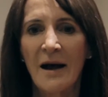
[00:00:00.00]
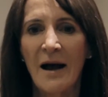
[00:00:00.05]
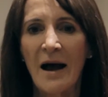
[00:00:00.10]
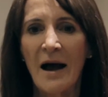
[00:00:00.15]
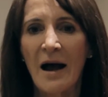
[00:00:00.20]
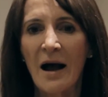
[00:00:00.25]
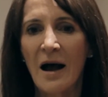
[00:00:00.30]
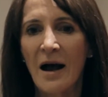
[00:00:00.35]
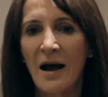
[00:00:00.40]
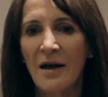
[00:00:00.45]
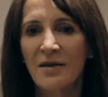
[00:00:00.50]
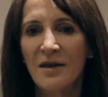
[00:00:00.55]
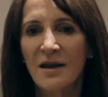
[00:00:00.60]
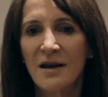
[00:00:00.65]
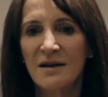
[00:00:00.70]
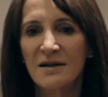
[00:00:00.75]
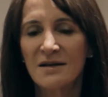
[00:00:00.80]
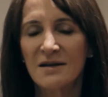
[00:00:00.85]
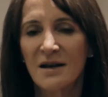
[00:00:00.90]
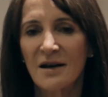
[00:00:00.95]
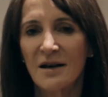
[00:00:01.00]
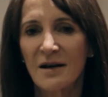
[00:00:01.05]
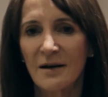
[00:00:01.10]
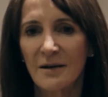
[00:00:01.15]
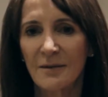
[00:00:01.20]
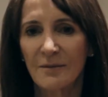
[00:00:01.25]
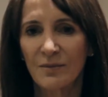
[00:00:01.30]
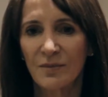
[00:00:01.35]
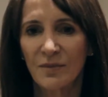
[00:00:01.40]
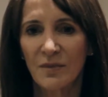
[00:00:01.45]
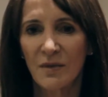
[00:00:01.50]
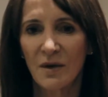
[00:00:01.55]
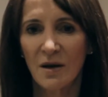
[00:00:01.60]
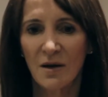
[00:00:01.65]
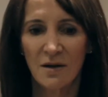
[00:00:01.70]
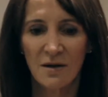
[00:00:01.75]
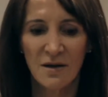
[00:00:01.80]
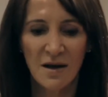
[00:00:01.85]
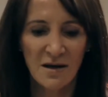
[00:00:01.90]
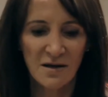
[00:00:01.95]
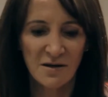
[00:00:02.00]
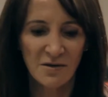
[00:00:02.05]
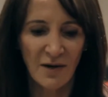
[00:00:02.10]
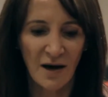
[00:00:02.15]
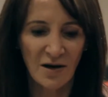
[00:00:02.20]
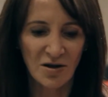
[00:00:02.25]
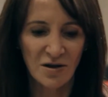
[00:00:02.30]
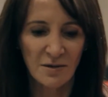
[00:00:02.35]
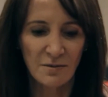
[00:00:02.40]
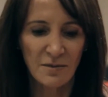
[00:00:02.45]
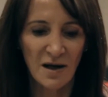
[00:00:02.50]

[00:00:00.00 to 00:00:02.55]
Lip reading: And these are actually